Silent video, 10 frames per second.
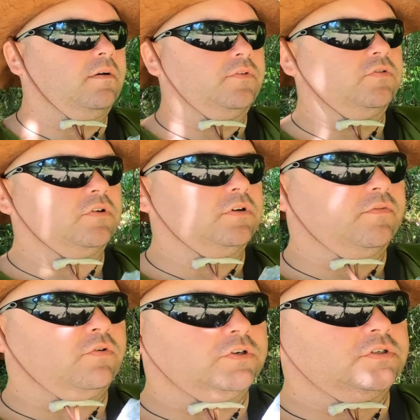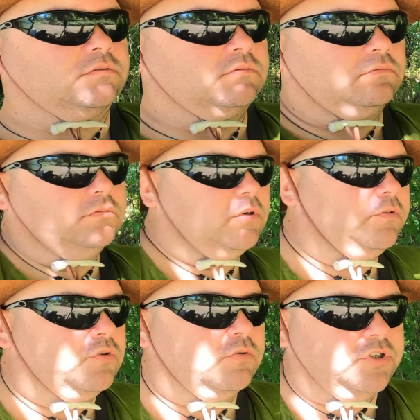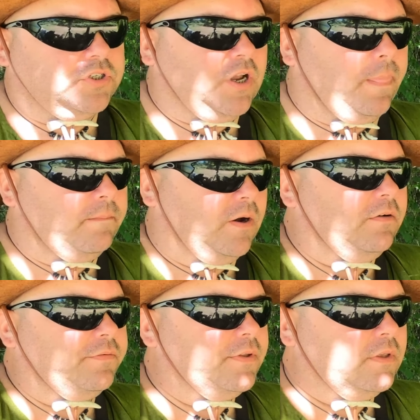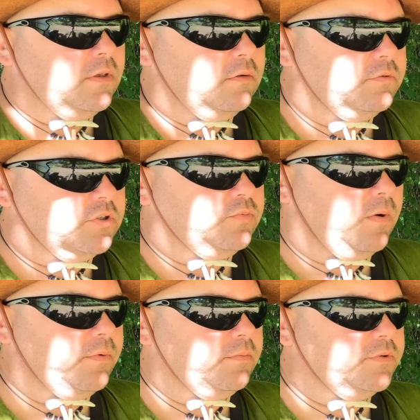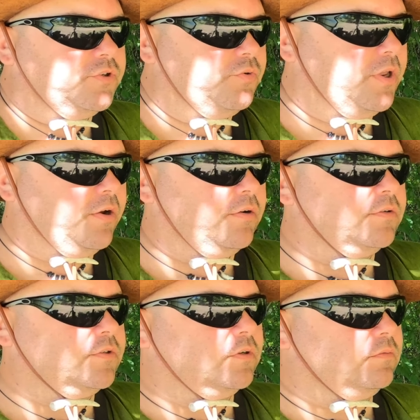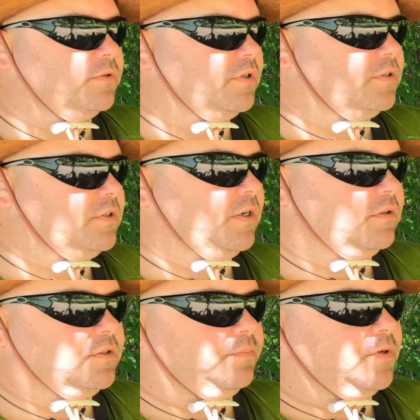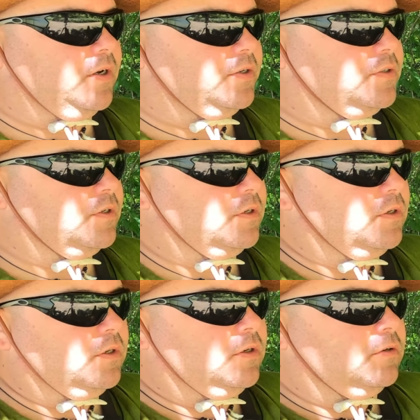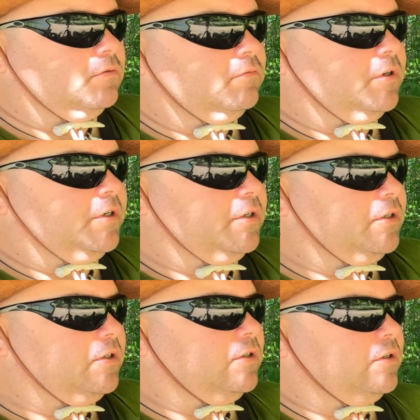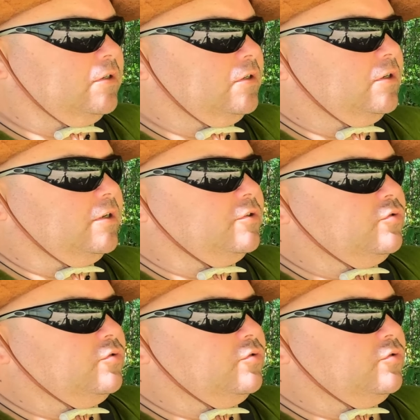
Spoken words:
You can, of course, you could just cut them off, which is what we will do here. So we'll just take the zip ties, 1 and